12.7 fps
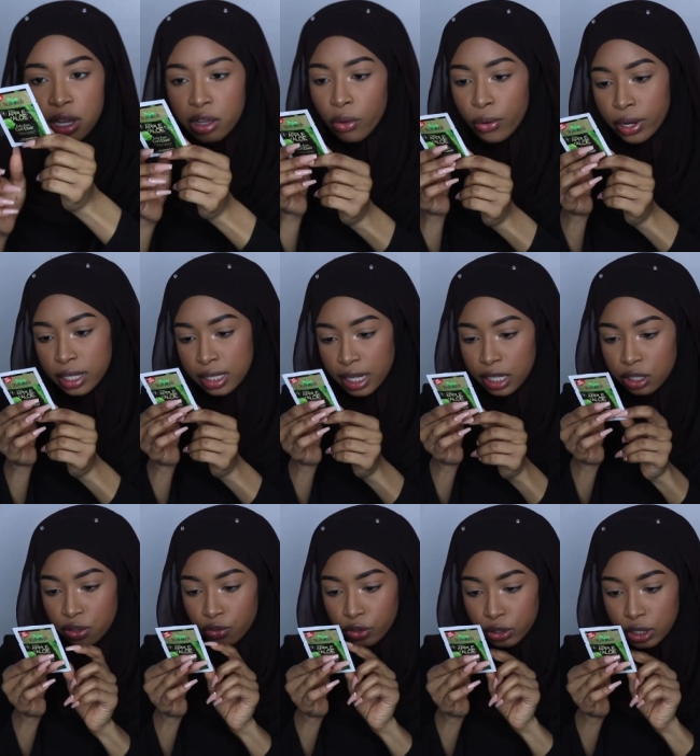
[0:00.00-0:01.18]
think coconut's like
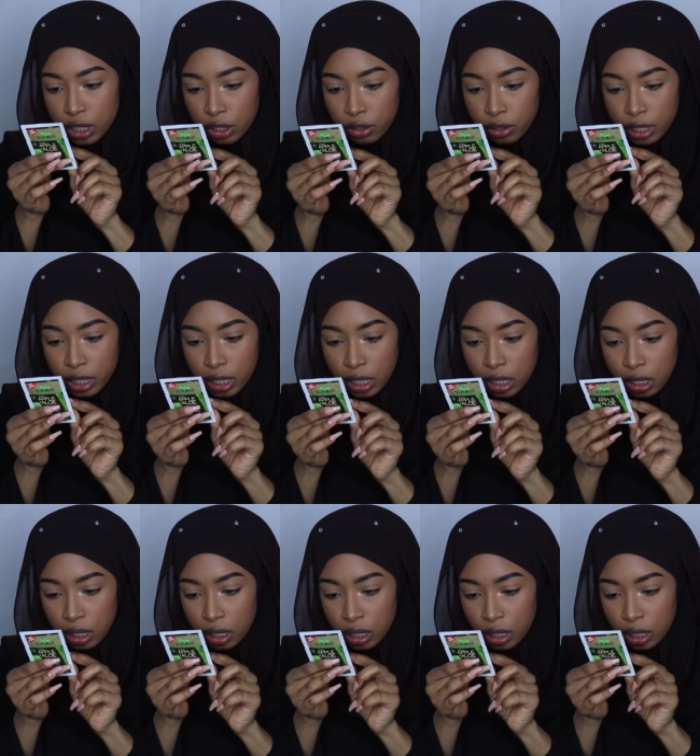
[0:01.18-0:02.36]
its first ingredient.
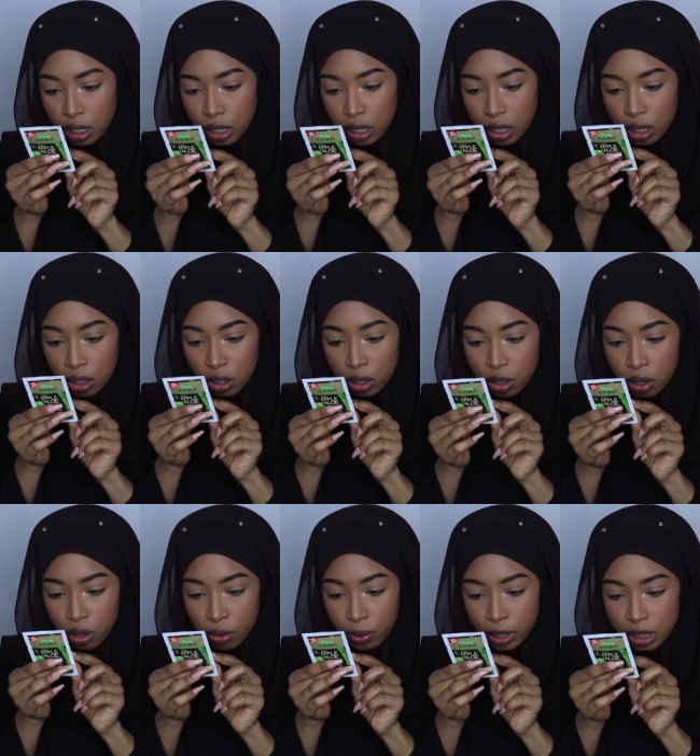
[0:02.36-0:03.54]

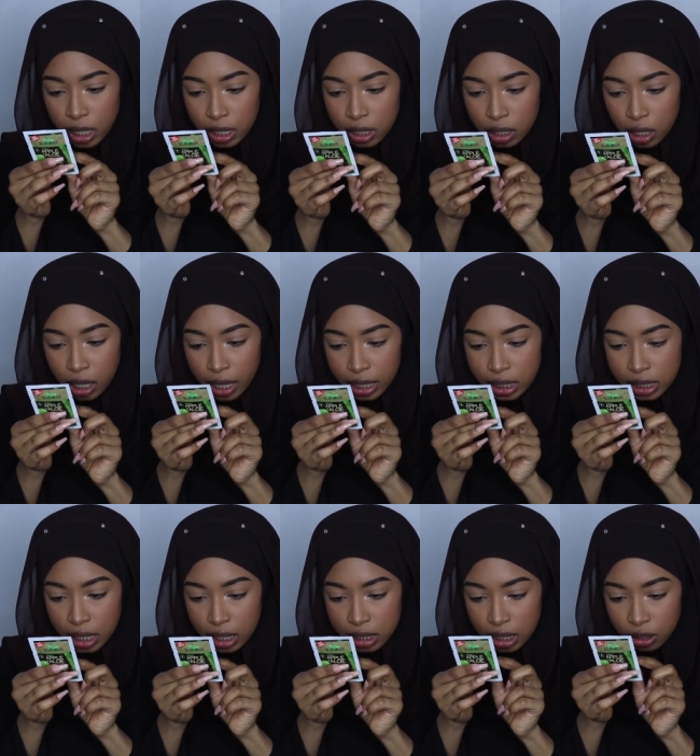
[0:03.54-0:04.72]
No, it's like kind of,
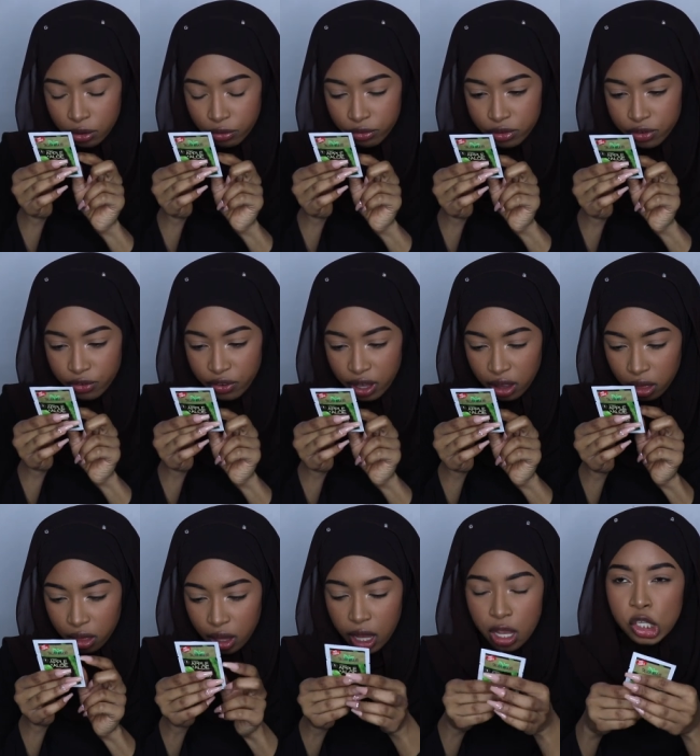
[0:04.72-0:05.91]
it's like the
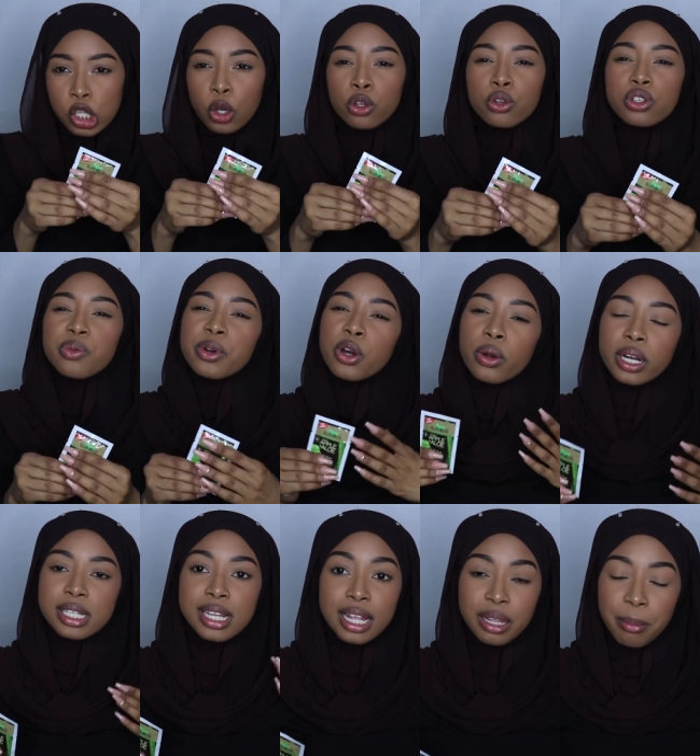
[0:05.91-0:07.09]
fifth. So usually when
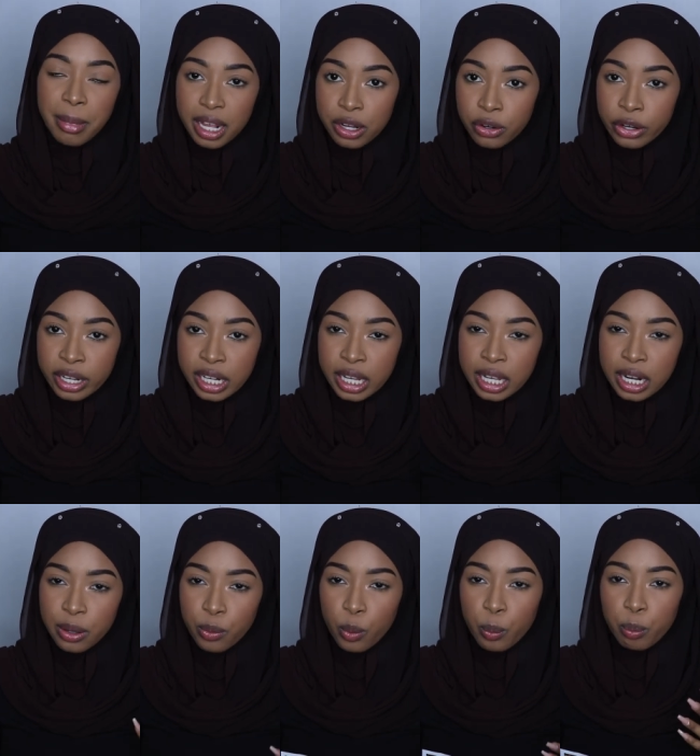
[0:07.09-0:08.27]
coconut's not the main ingredient,
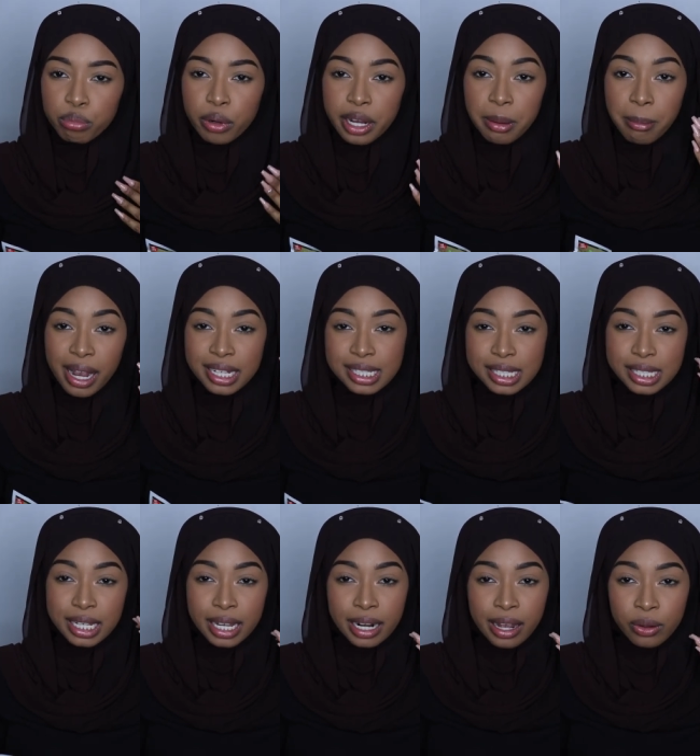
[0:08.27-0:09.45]
it won't break my
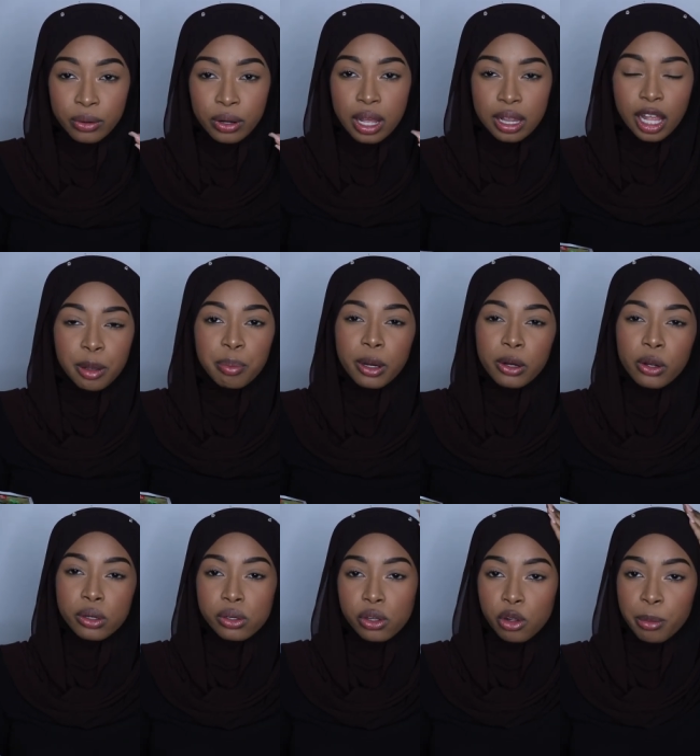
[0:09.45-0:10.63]
skin out. Like pure
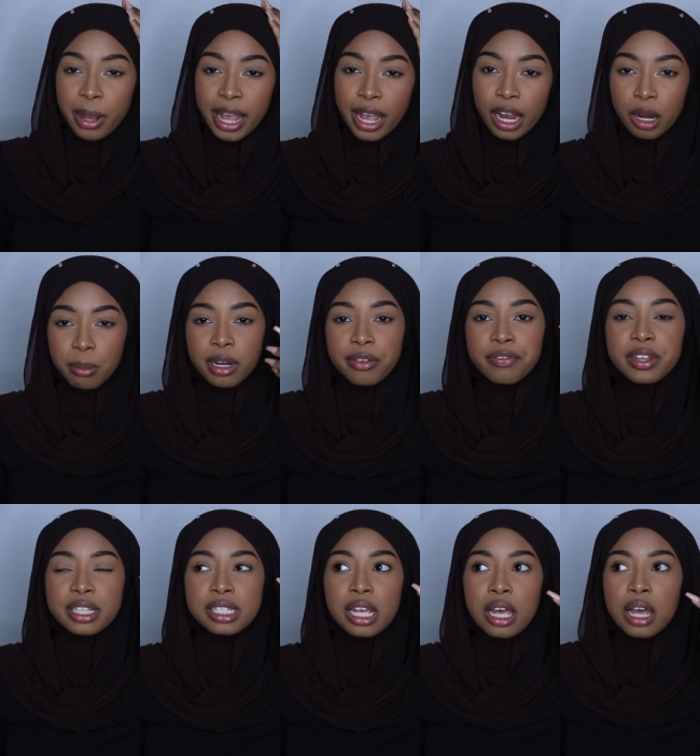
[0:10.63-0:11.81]
coconut oil on my hair, but if
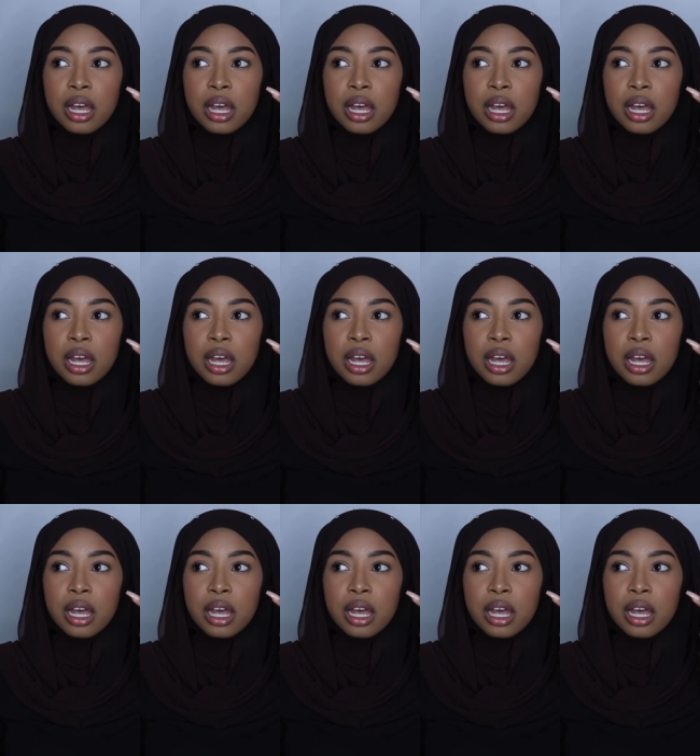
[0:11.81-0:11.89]
it's,